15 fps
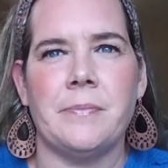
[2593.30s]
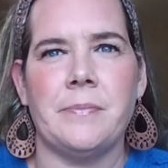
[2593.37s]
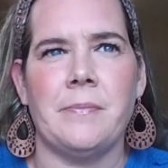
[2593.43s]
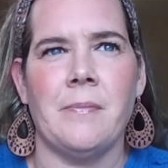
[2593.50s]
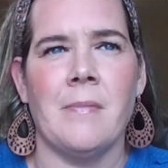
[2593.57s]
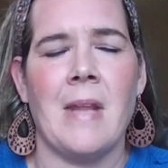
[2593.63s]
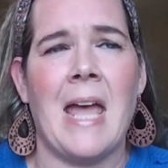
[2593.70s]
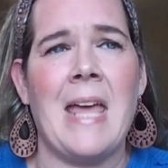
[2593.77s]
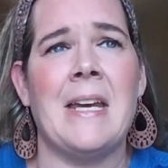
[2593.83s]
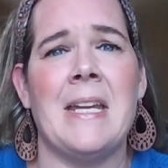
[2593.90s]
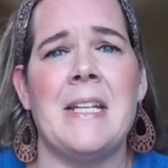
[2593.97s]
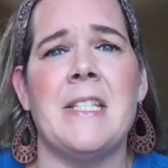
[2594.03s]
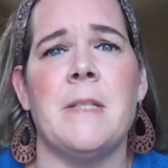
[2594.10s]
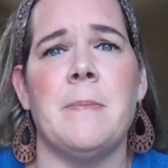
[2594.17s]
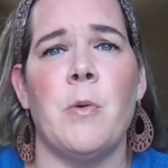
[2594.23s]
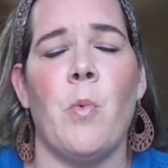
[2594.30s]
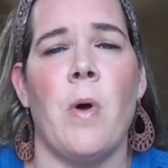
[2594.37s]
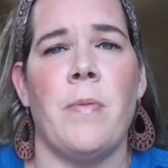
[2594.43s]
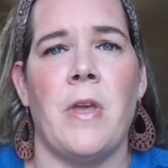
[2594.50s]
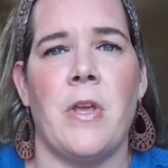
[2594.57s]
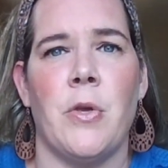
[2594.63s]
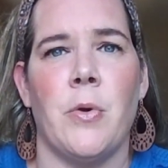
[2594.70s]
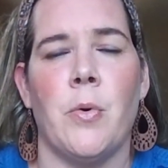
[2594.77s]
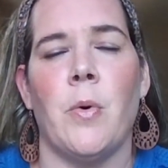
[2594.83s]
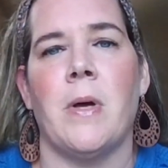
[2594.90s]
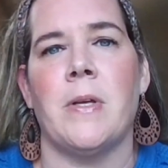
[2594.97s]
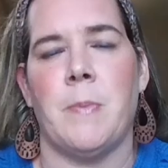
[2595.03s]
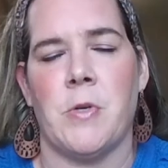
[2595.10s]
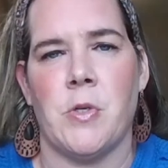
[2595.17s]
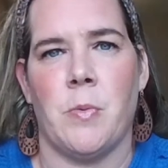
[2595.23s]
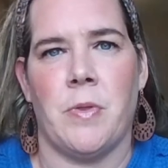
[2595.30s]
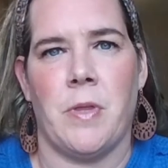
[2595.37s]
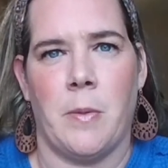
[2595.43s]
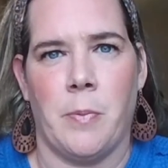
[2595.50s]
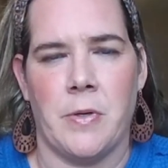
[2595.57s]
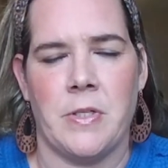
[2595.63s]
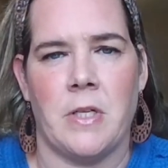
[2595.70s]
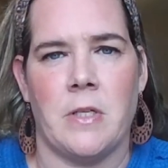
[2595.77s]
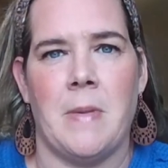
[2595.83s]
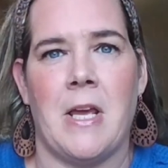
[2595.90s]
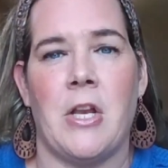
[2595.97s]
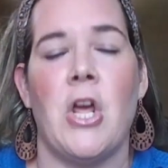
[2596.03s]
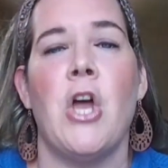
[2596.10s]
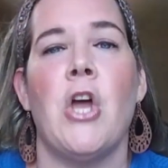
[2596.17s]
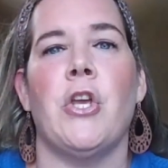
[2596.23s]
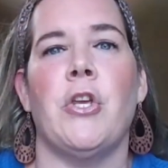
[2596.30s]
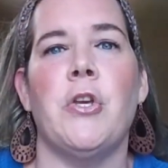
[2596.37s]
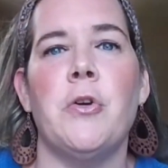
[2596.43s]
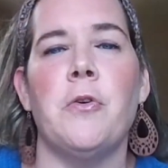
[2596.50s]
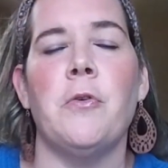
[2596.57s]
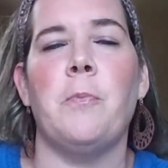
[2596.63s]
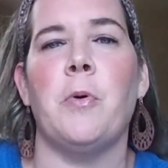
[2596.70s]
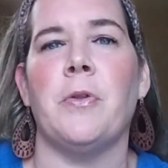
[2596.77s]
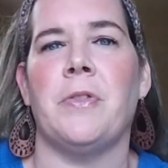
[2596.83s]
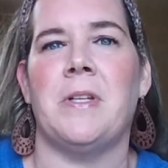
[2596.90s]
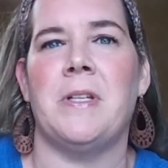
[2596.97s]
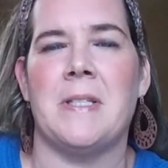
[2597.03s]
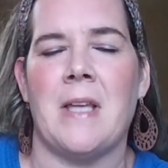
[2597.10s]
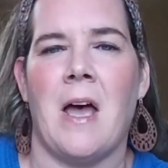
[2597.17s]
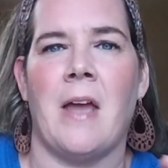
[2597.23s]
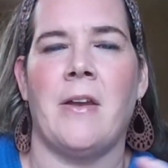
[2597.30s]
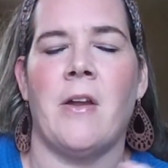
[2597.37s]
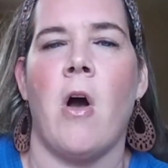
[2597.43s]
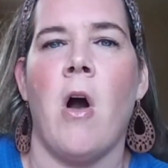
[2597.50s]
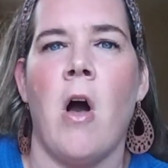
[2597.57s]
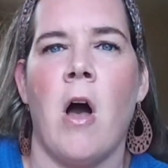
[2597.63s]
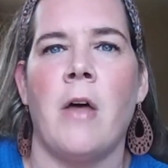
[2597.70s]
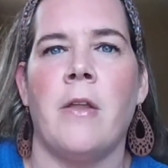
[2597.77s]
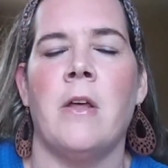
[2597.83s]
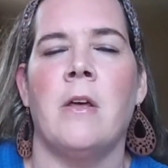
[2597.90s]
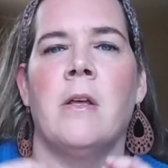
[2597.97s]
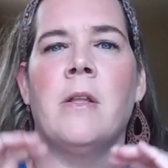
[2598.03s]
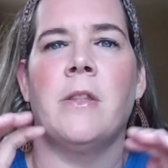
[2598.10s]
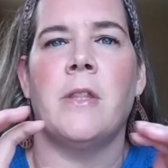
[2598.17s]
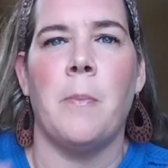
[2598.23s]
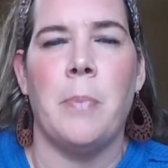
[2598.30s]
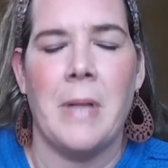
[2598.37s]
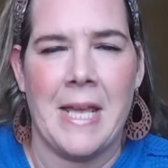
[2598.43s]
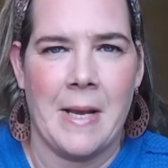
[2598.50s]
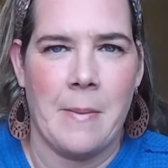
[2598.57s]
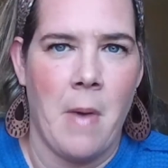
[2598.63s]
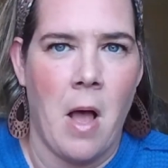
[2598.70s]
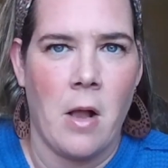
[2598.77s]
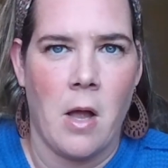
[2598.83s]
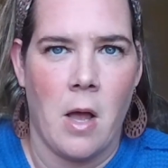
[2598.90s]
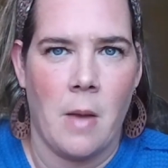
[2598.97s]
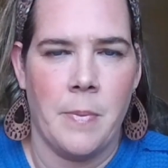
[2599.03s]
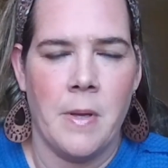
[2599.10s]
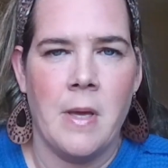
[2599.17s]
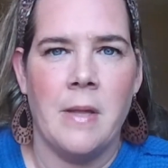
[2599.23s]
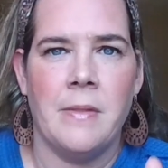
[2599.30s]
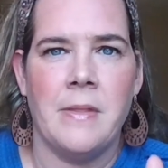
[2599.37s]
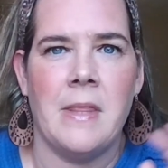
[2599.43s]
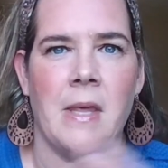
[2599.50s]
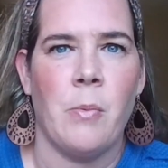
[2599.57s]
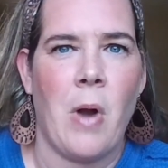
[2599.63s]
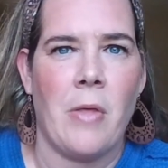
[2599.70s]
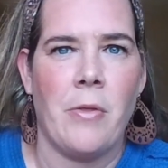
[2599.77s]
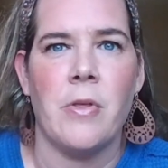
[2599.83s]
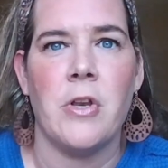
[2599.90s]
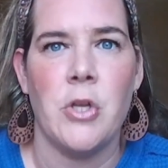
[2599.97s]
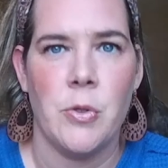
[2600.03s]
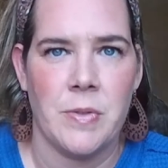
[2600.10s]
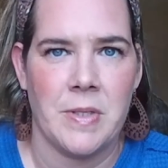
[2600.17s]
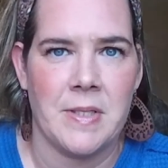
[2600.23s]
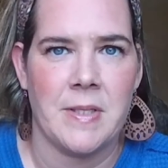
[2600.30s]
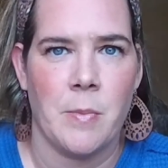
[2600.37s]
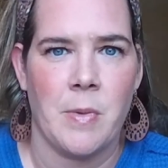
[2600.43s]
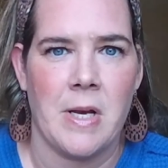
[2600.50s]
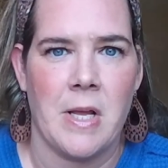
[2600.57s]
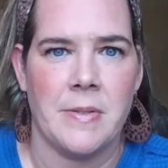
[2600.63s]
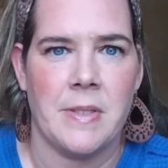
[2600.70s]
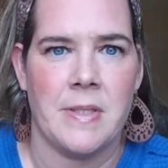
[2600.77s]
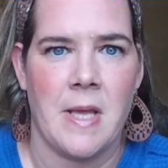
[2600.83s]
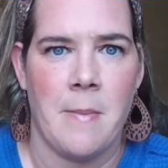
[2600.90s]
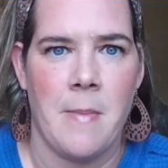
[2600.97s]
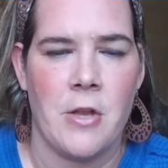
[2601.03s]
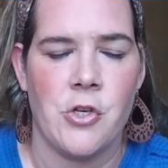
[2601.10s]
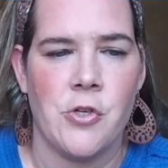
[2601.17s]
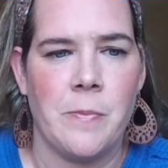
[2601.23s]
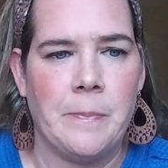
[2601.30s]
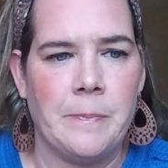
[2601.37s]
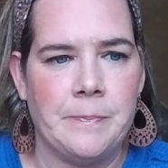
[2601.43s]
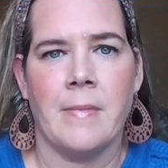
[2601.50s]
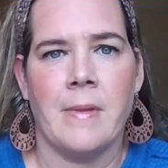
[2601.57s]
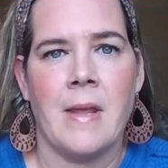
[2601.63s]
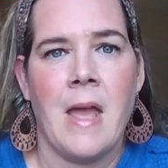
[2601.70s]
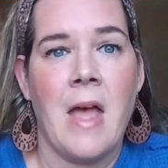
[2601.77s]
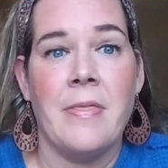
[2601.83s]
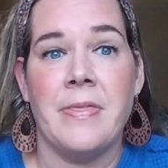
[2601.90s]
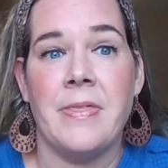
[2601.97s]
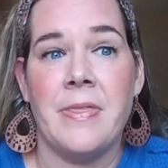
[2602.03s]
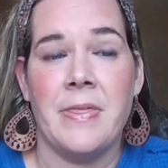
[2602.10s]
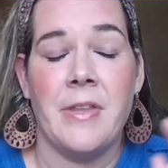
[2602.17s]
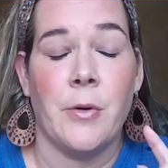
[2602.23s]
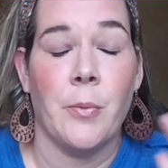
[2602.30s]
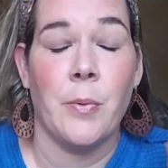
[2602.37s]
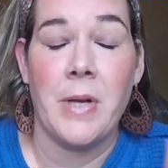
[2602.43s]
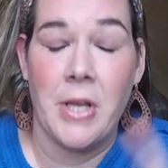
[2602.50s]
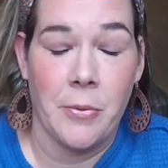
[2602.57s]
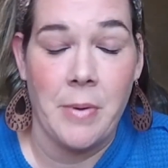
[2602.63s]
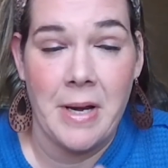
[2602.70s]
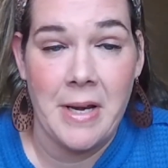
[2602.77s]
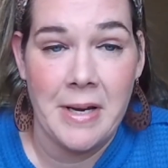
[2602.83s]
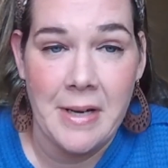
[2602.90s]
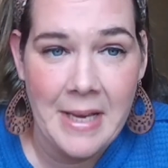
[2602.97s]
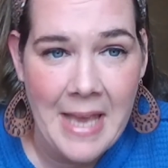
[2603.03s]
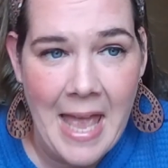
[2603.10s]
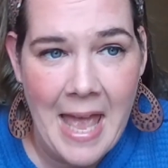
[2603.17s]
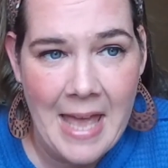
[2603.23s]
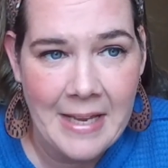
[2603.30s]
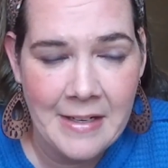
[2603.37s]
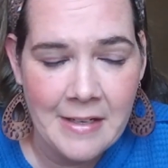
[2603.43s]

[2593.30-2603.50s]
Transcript: And it needs to be one that you, especially with print on demand, you put the design on the blank mockup rather than using someone else's image. They're reiterating again.